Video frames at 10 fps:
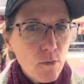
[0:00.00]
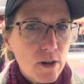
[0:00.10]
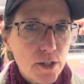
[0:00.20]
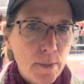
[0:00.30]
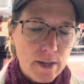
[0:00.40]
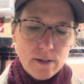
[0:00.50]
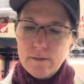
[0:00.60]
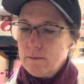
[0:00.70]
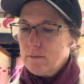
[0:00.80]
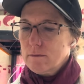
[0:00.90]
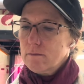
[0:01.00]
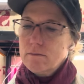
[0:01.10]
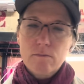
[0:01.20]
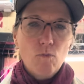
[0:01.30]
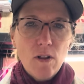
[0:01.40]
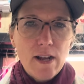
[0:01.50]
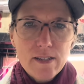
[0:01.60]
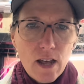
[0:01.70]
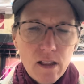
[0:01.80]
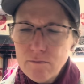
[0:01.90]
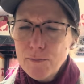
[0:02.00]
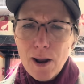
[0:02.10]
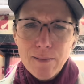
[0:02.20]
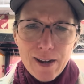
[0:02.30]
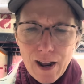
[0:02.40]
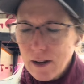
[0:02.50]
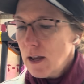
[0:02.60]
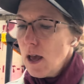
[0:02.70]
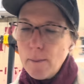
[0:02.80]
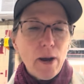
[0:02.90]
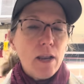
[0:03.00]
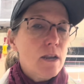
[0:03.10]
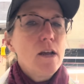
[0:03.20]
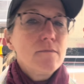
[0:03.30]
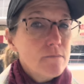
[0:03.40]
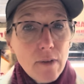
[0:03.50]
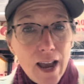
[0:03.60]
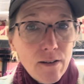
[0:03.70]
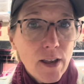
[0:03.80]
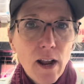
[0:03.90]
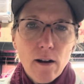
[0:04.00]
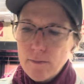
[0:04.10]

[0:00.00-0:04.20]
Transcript: well spent. Will I sell them? Probably not, but I don't care.